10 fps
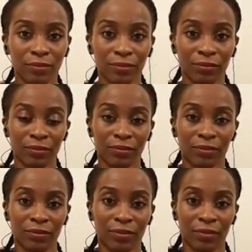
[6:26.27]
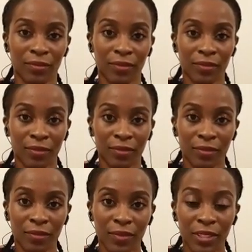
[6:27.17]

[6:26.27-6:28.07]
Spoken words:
Nothing is said.